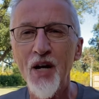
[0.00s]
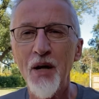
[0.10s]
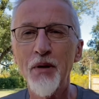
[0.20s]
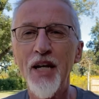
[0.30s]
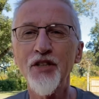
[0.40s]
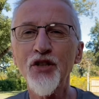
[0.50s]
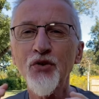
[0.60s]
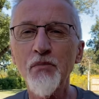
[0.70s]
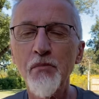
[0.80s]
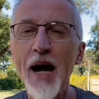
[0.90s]
But it just
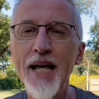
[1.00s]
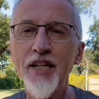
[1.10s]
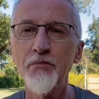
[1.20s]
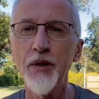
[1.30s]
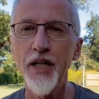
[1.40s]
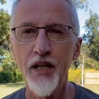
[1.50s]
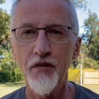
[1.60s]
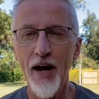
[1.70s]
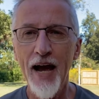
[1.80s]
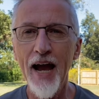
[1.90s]
reminded me of
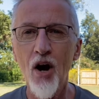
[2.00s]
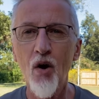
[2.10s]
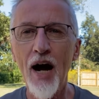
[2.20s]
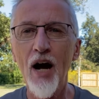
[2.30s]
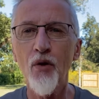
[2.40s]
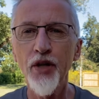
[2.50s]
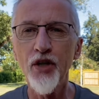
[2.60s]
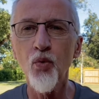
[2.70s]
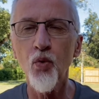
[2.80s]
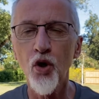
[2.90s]
how our inner
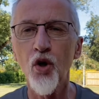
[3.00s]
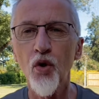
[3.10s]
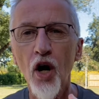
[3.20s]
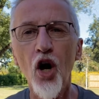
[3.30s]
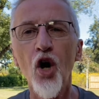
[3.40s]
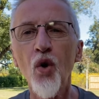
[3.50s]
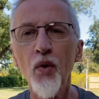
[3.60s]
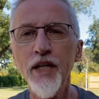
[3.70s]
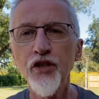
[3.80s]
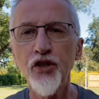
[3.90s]
world
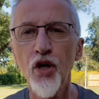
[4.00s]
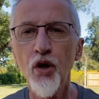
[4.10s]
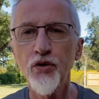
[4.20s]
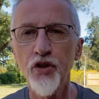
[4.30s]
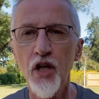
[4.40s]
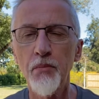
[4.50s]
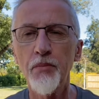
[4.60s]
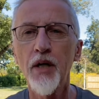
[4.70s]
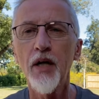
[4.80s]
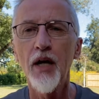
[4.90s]
always shows up
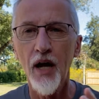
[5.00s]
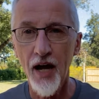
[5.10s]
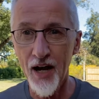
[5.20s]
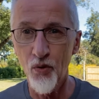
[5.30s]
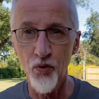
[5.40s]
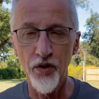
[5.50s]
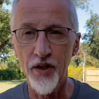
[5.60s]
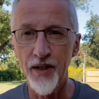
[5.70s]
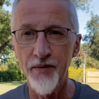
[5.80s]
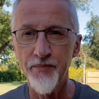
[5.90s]
outwardly.
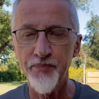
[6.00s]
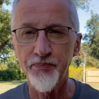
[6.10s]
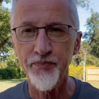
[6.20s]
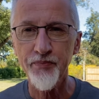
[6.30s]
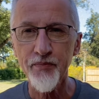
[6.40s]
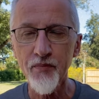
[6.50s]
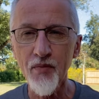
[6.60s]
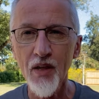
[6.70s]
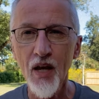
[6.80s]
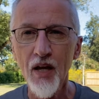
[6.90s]

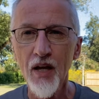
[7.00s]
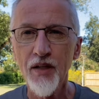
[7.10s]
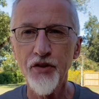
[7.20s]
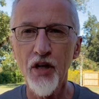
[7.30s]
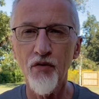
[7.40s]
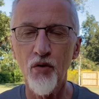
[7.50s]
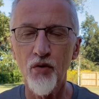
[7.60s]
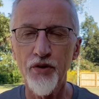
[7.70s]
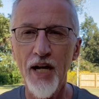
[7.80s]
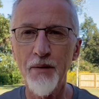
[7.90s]
Several
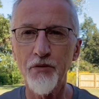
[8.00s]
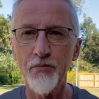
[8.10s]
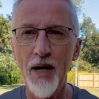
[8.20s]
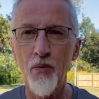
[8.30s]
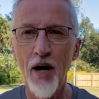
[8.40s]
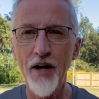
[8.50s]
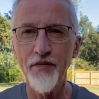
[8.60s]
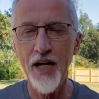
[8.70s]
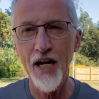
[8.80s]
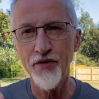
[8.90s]
times my wife
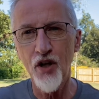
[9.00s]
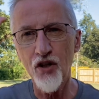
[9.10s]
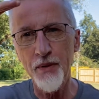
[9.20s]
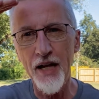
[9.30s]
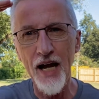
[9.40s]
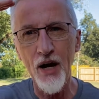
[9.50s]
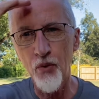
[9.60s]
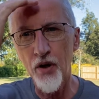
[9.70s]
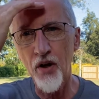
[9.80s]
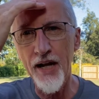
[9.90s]
and I have talked about how we're
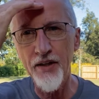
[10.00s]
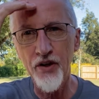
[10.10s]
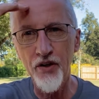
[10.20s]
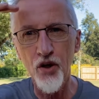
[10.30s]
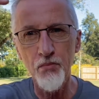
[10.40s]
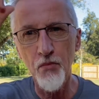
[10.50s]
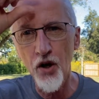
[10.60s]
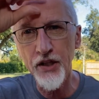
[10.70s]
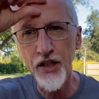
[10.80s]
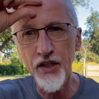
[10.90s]
glad there are no
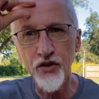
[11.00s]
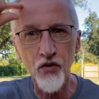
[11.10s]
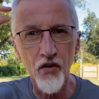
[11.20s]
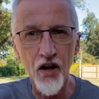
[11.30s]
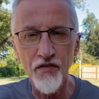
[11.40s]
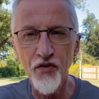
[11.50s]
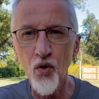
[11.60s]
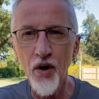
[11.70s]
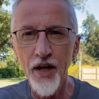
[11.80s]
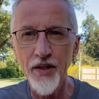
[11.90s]
marquees over our
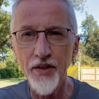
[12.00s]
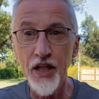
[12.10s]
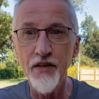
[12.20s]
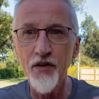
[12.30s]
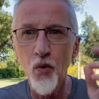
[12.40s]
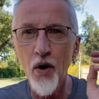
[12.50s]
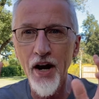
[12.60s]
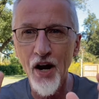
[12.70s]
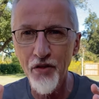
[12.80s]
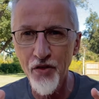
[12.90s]
forehead giving away
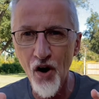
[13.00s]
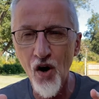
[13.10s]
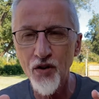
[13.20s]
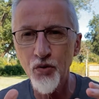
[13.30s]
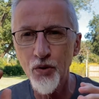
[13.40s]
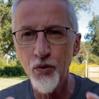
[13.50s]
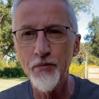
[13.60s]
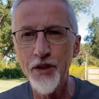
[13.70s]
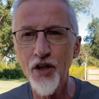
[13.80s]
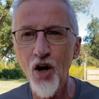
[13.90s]
our thoughts when we've been
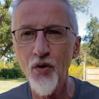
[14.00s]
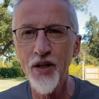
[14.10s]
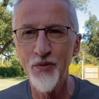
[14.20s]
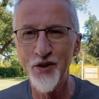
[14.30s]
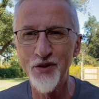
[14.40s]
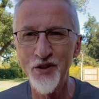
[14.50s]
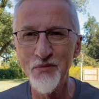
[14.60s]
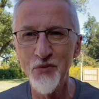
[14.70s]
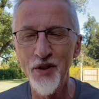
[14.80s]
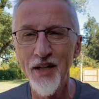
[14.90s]
talking with
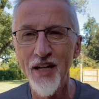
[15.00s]
someone.